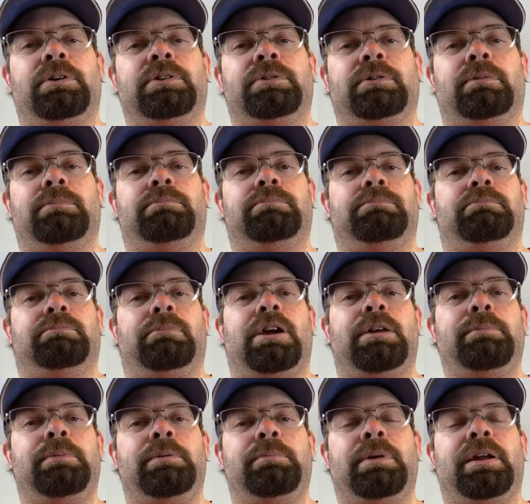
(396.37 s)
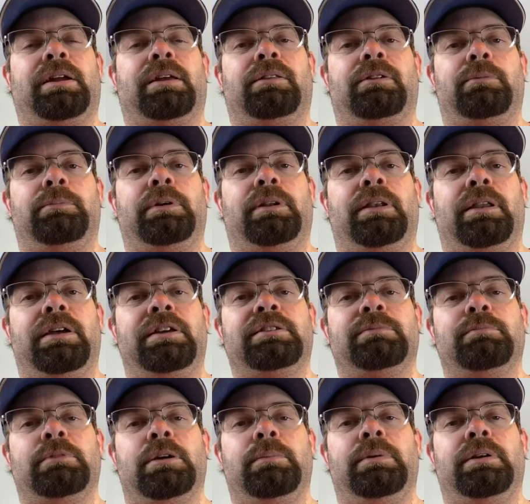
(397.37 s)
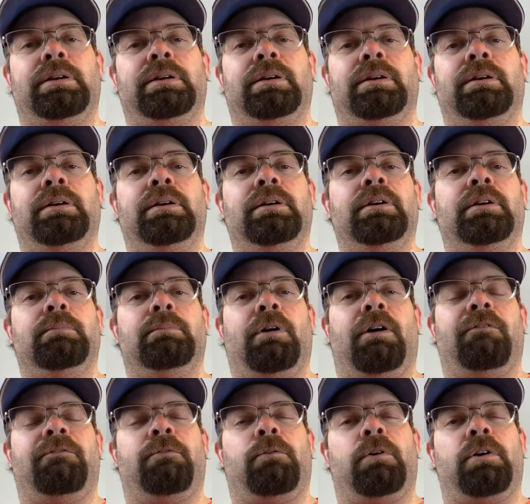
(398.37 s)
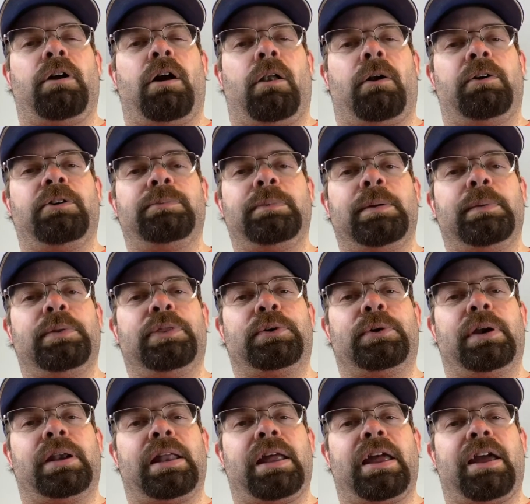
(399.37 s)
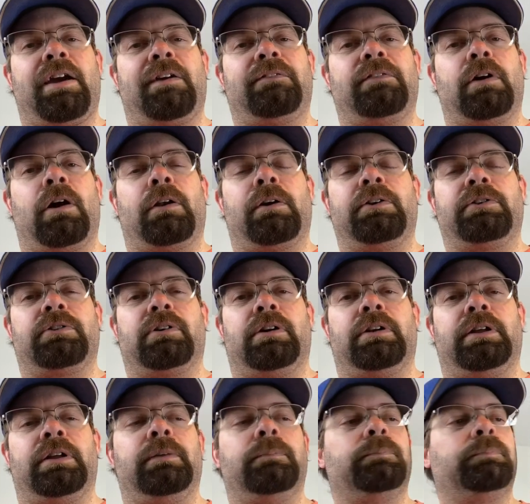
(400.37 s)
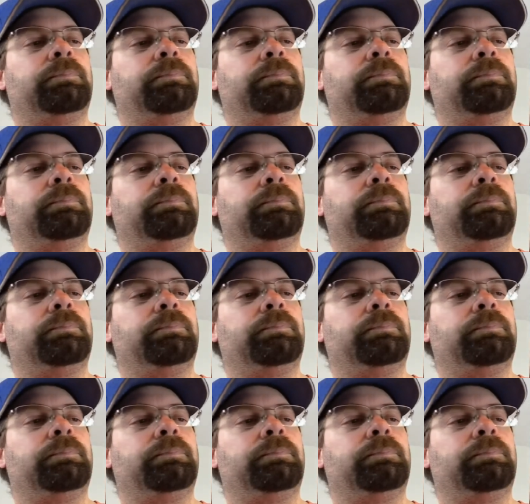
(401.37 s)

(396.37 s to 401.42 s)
so maybe make a little bit less, maybe about $4, maybe $3.50 on it